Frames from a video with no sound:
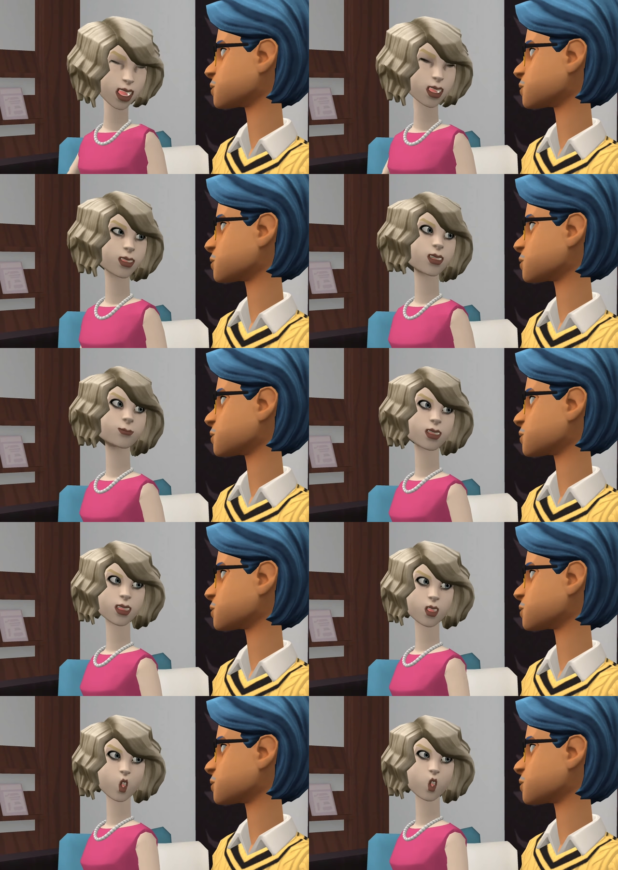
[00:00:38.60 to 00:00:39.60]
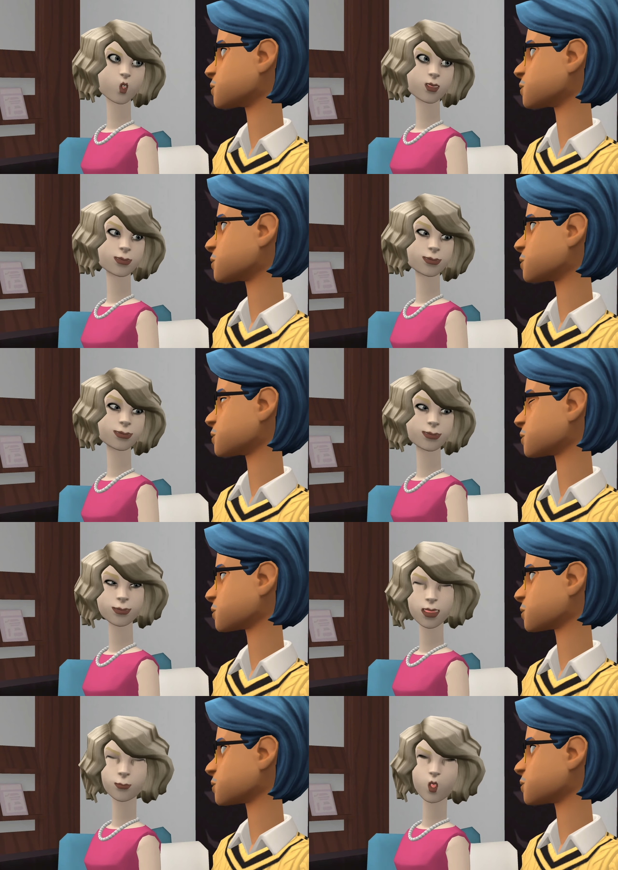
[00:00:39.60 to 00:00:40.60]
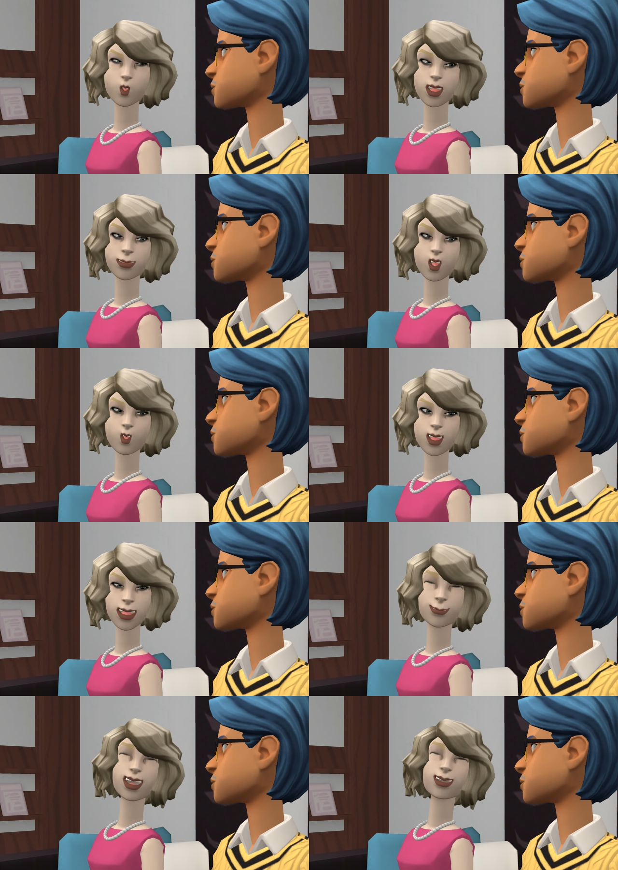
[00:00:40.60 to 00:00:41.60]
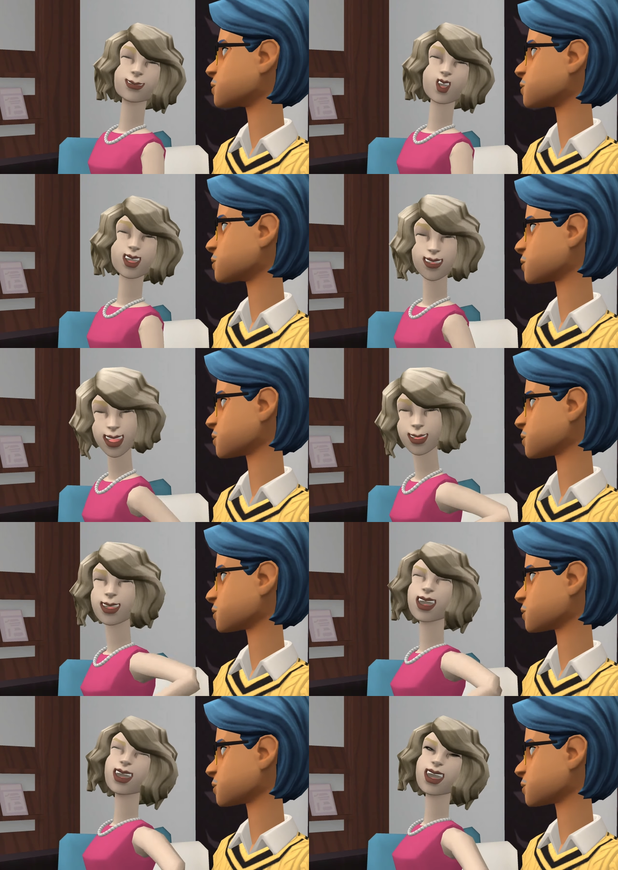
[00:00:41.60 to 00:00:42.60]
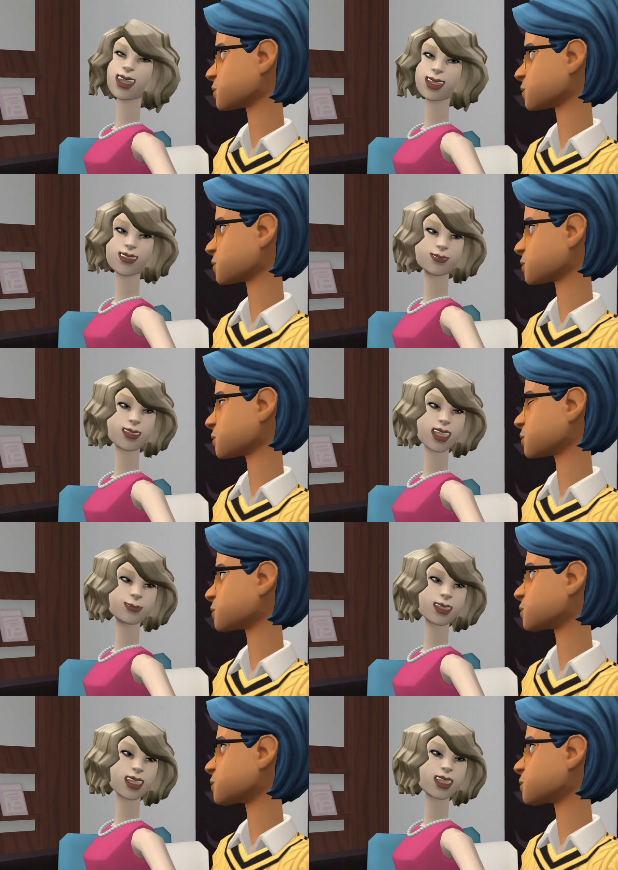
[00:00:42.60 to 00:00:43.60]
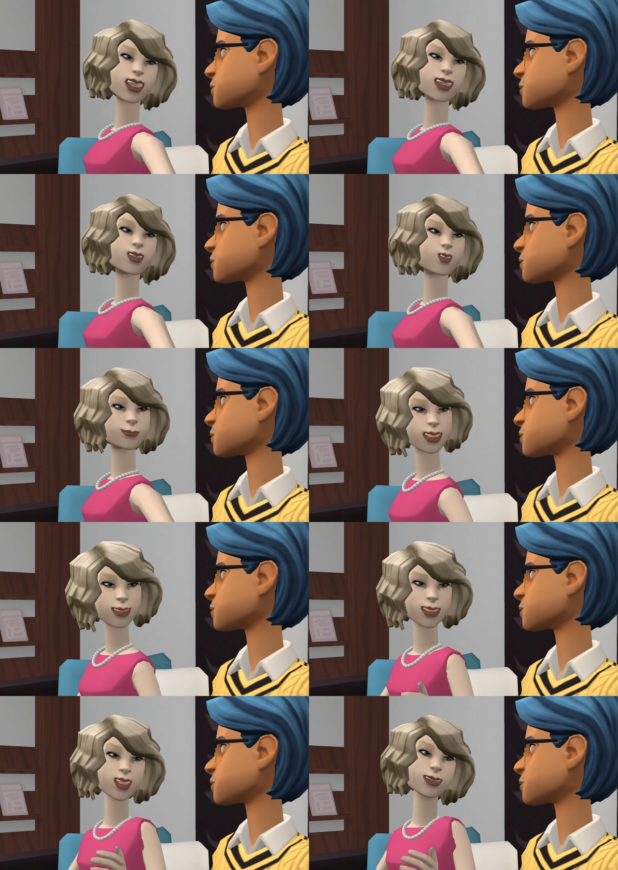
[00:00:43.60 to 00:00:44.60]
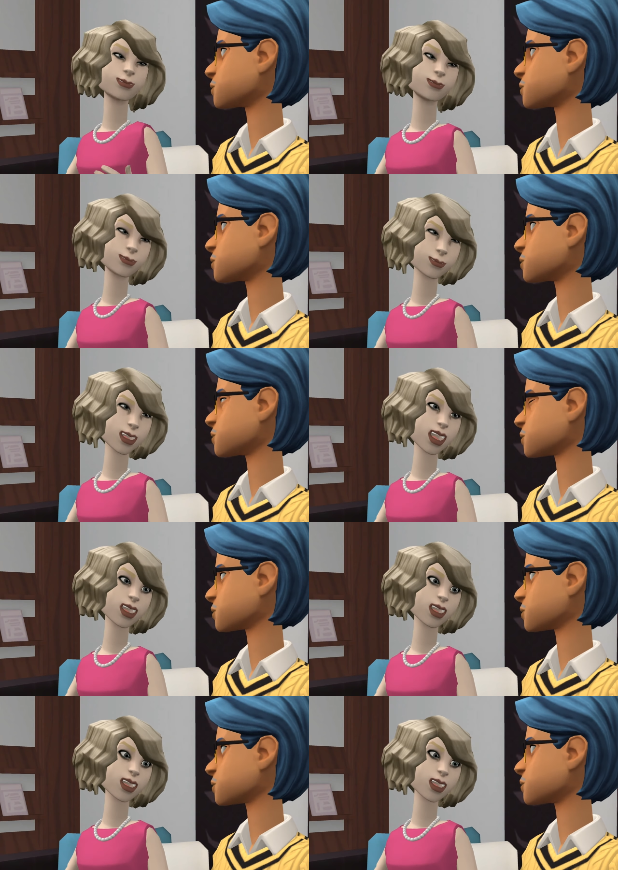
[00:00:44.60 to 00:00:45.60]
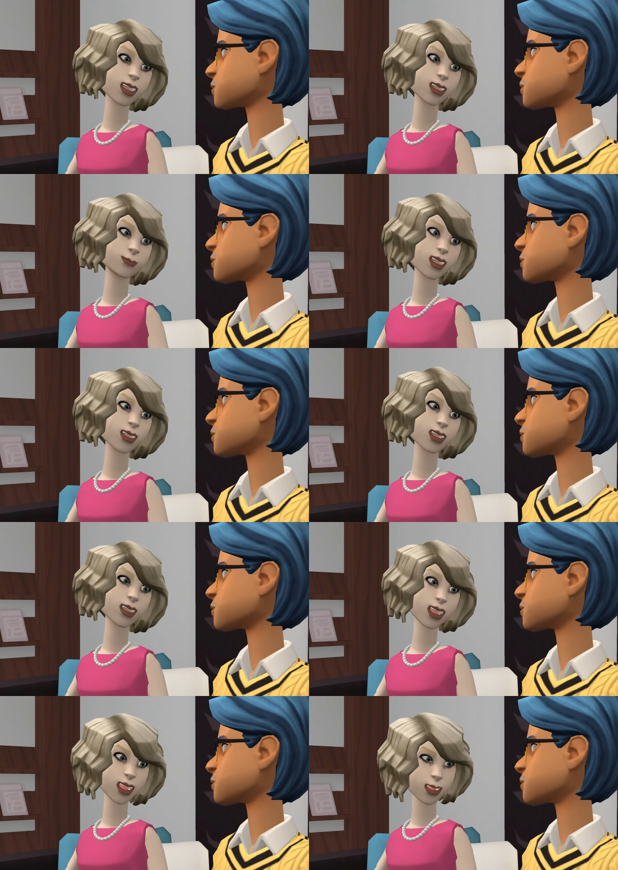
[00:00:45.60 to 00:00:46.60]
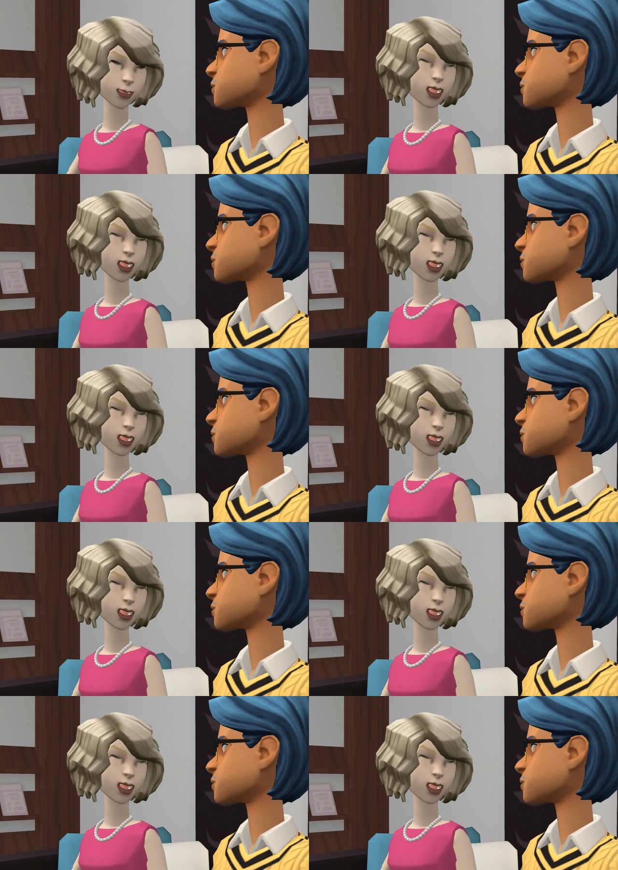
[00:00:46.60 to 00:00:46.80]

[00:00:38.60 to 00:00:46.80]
Speaker 1: with nine padlocks. He puts them to sleep in a beautiful silk kerchief made by a rare old master. It rarely happens that a dream